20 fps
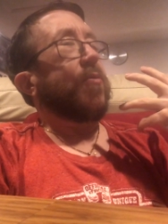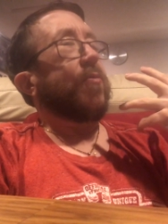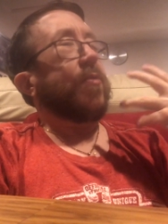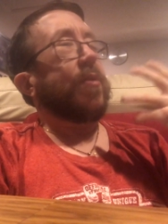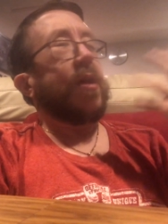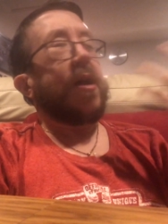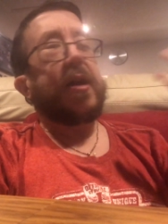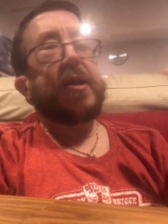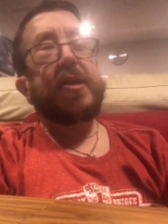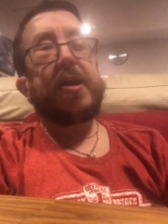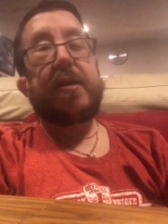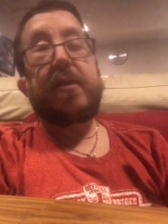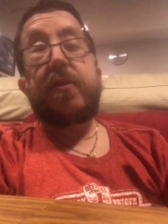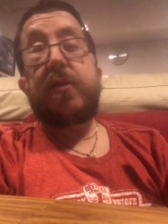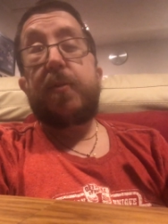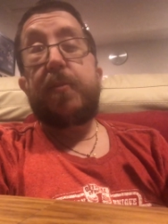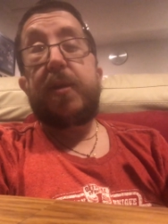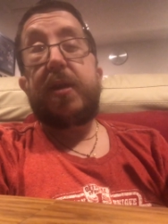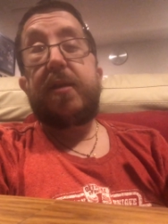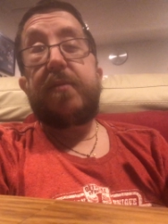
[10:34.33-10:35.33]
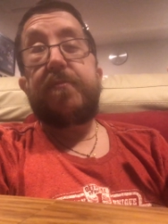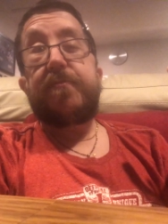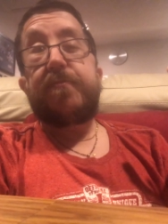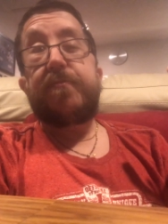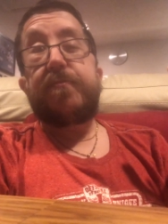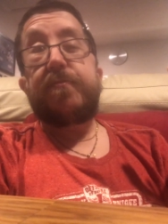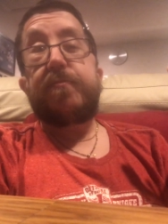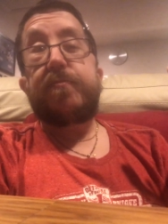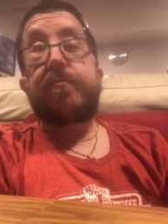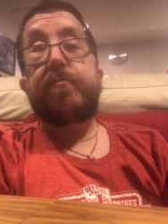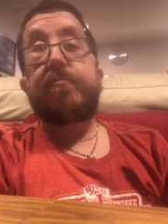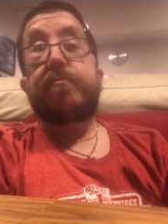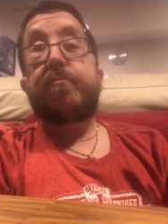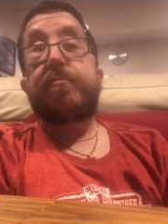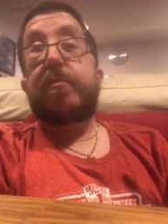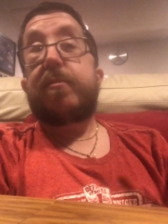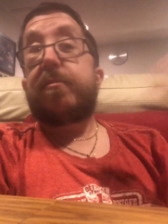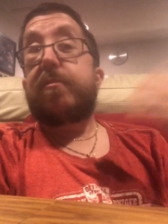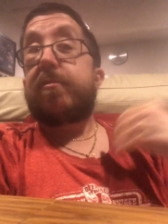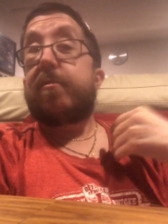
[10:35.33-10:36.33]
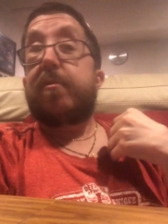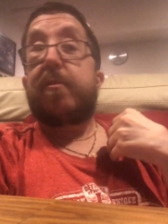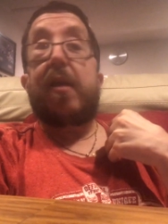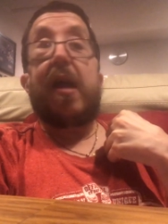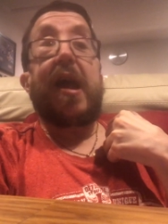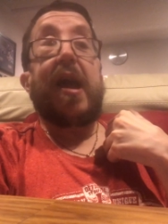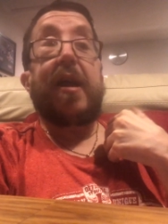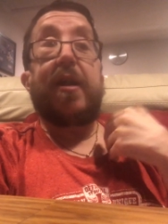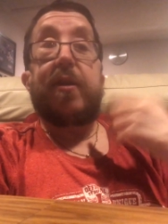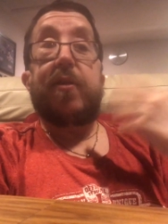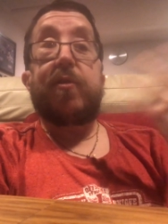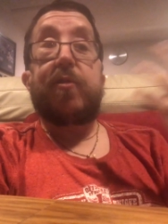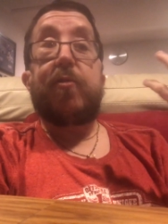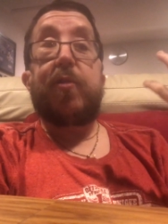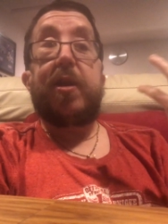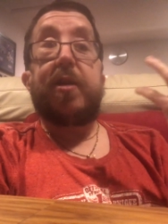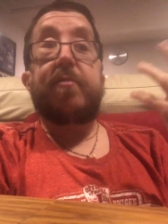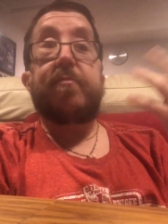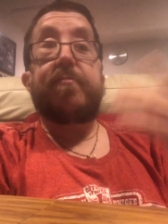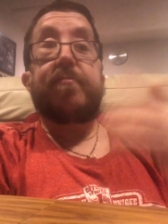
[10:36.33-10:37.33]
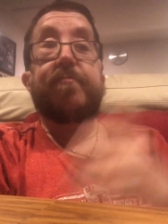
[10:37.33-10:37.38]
of logic to me. I disagree.